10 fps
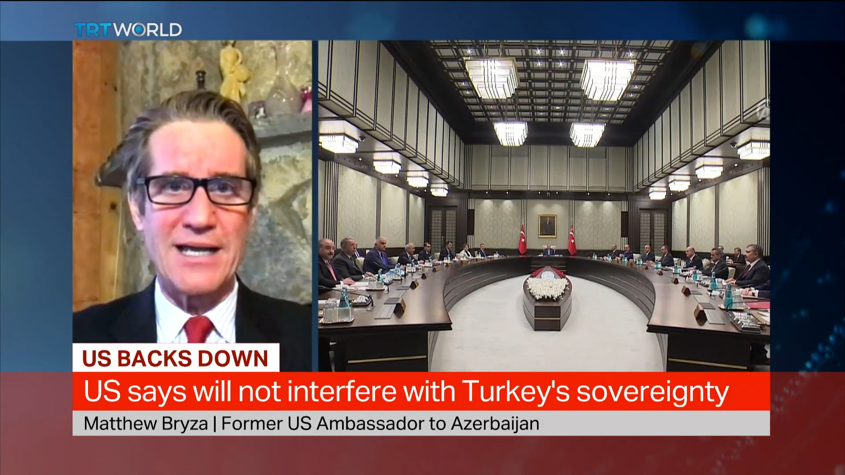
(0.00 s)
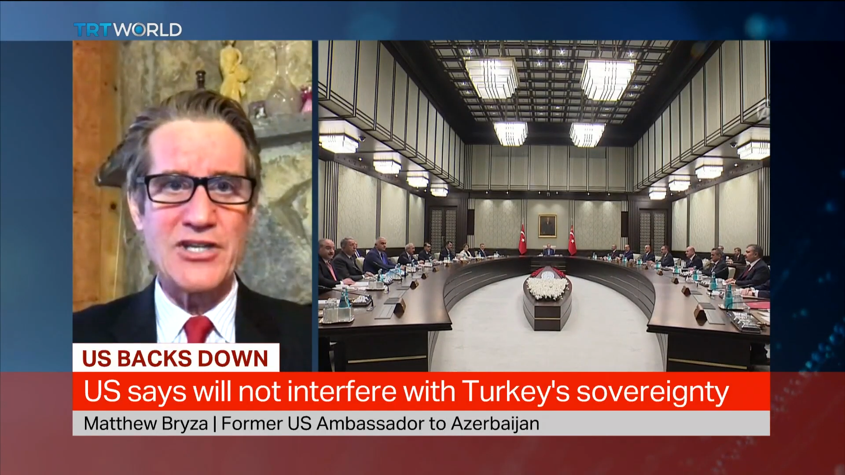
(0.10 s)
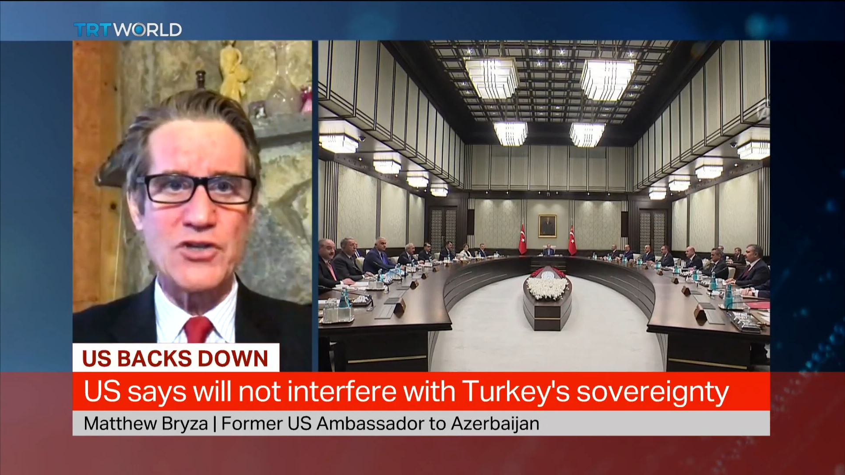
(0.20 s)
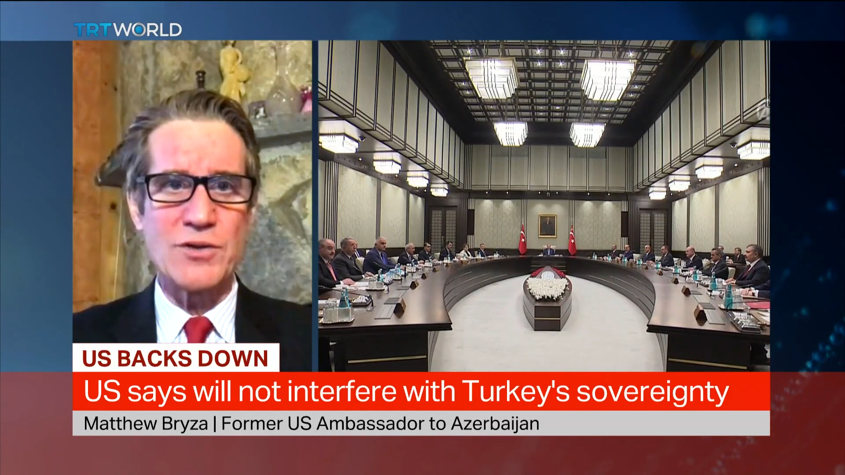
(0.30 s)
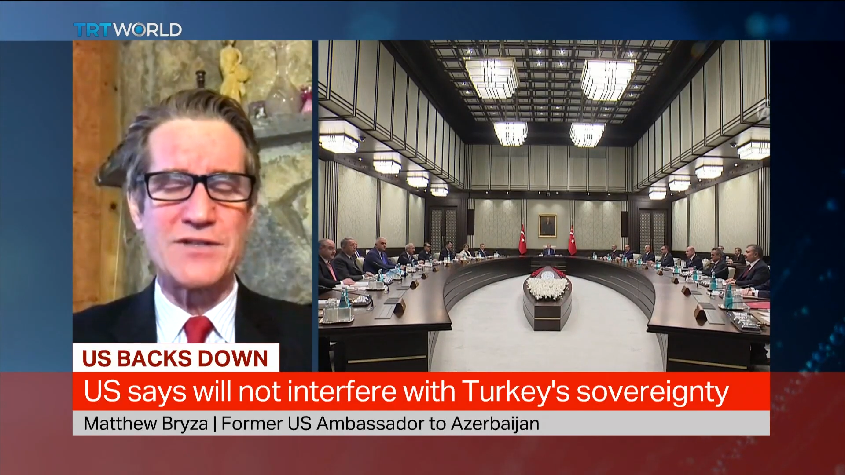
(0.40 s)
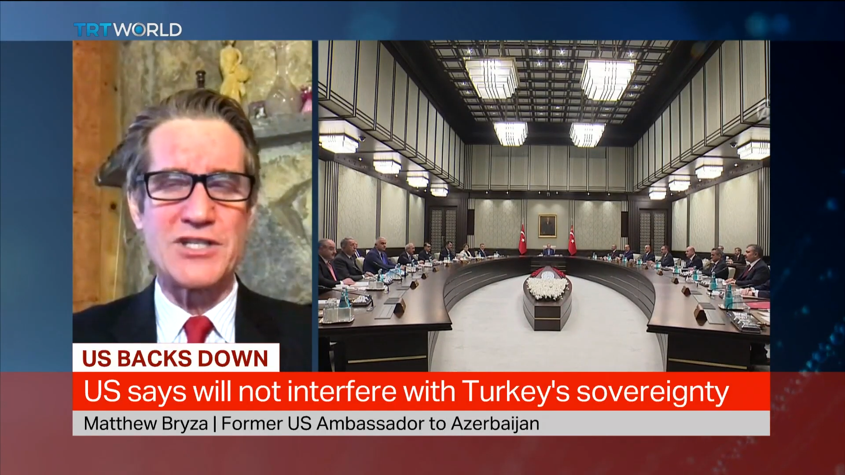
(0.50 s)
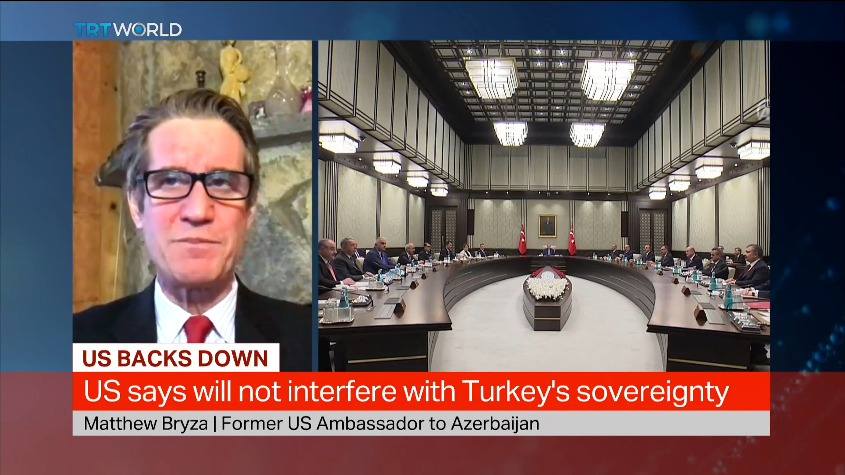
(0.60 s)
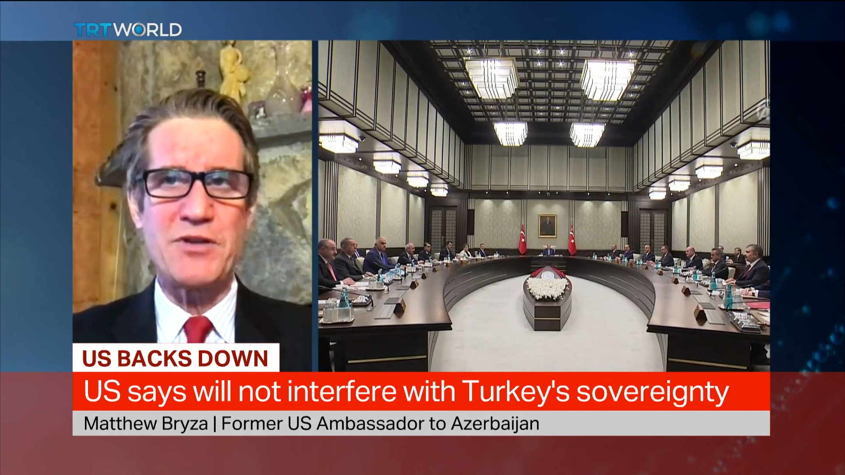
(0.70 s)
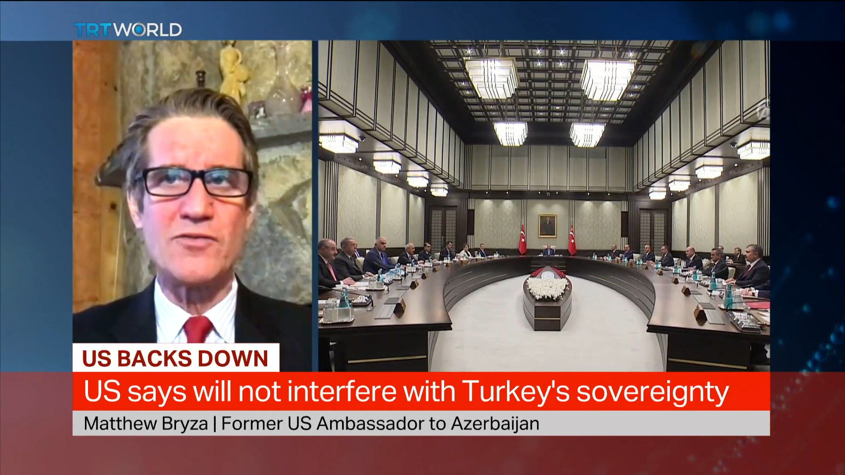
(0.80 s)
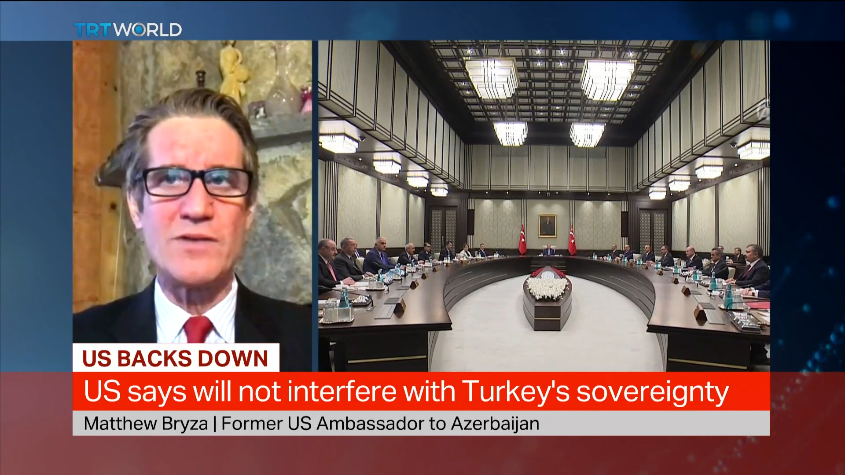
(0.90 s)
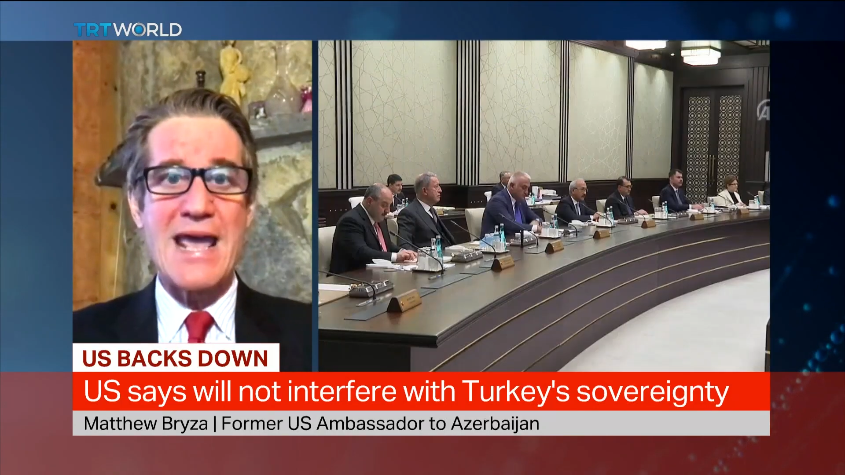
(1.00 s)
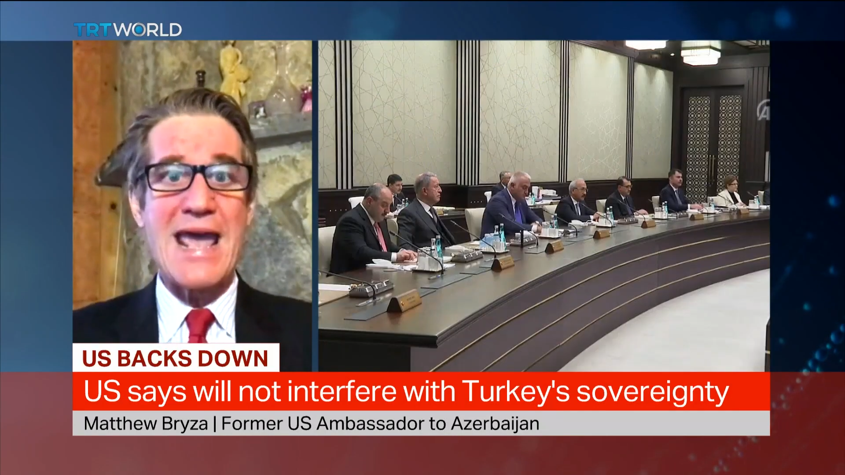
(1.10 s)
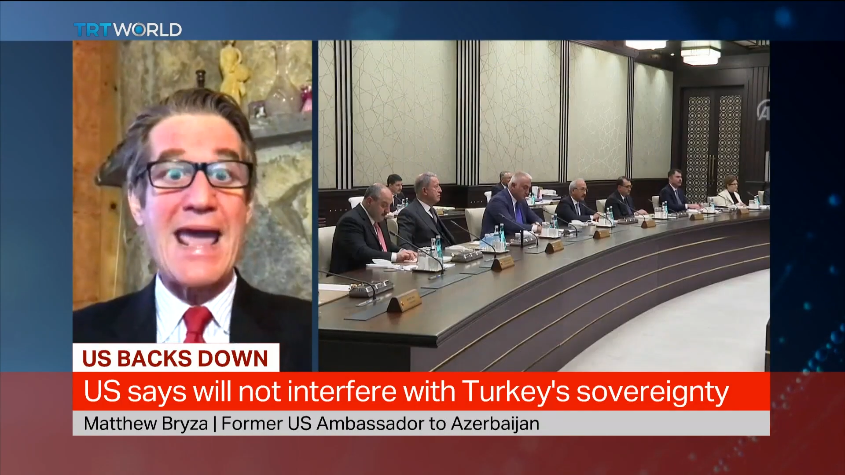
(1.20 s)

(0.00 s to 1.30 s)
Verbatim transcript: issue of dispute,